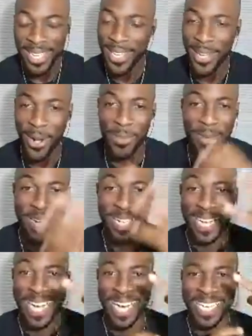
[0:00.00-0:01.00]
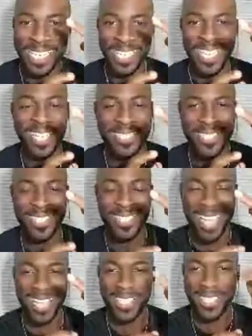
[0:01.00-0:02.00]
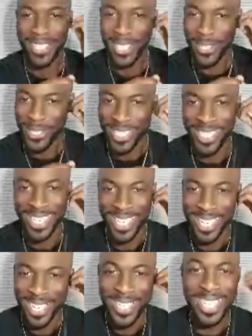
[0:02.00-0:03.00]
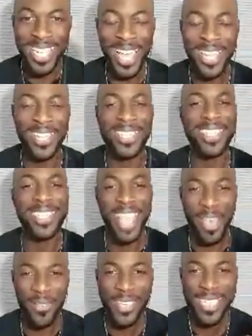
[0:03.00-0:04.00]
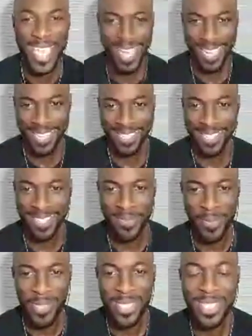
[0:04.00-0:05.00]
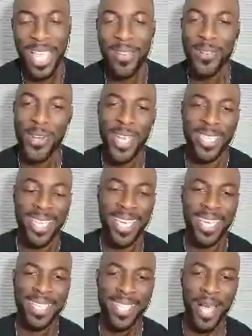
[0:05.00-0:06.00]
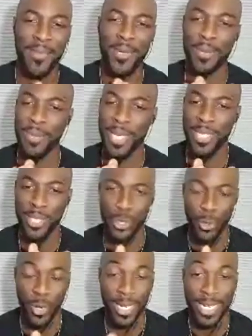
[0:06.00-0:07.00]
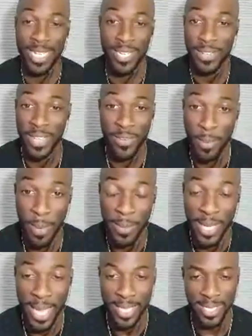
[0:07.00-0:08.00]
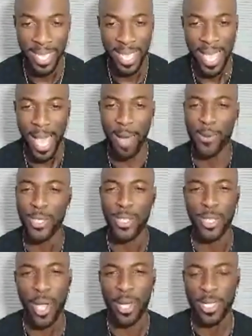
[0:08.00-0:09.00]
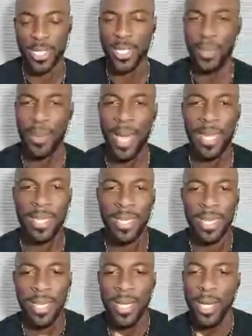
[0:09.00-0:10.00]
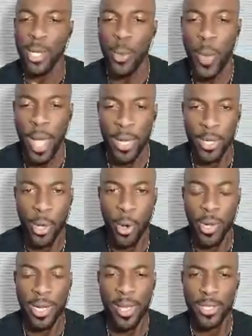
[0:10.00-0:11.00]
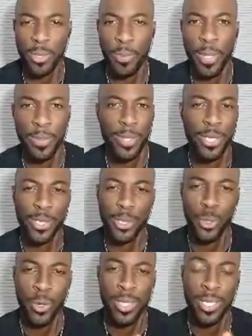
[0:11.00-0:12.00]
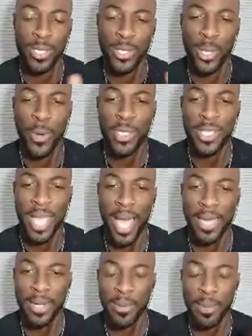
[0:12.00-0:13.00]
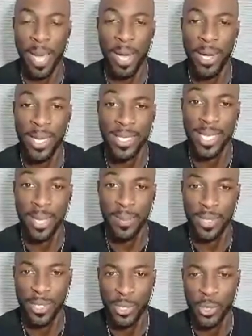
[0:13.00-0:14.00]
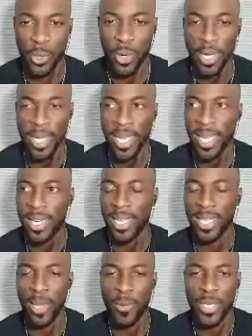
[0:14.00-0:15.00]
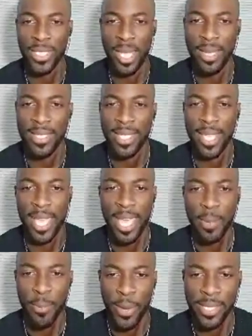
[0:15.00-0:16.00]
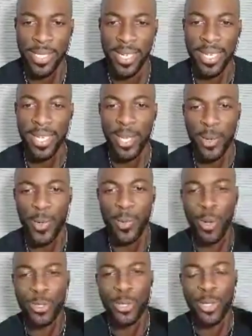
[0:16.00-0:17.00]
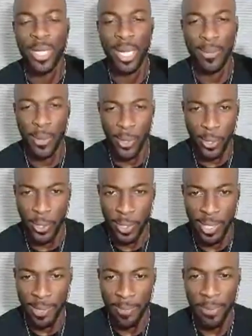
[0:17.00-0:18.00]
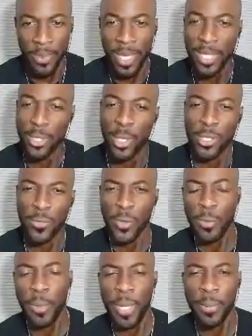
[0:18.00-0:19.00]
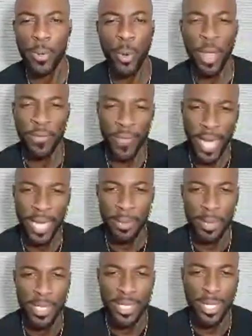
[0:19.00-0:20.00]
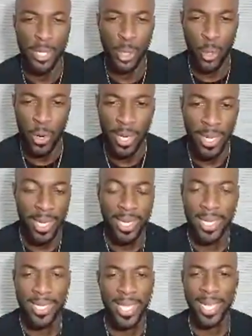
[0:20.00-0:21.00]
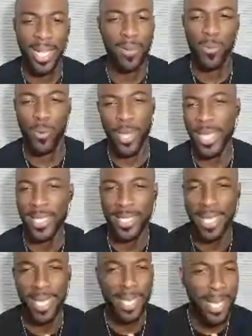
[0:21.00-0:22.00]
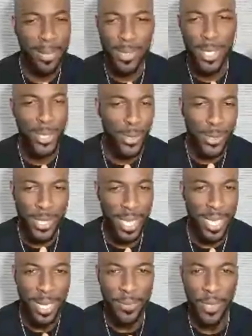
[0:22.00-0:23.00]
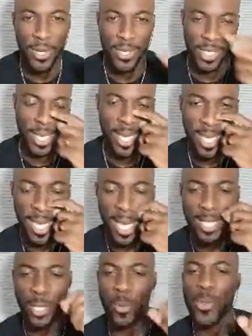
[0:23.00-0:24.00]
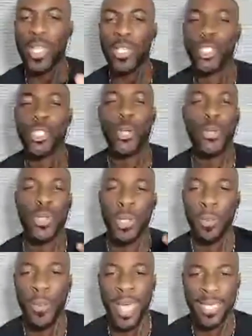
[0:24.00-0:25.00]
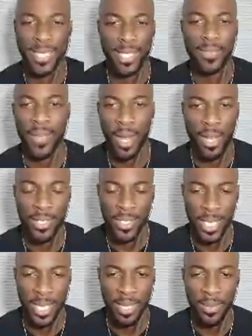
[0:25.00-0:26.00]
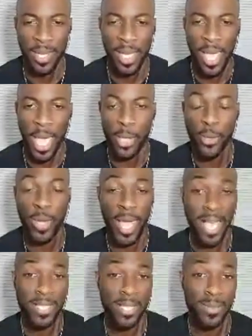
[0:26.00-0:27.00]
Oh my God! Unless literally 7 days, 7 or 8 days. I'm gonna be in Detroit, and even maybe less. I was just talking to somebody a little while ago, and there are some people in Detroit that are so excited about us coming to Detroit that they reached out and said, "Hey, President, we want you to come early." And so it's a few people who are inviting me to Detroit. They're saying, come Wednesday, come Tuesday, come Thursday, so we can show you the best of our city. And you can have some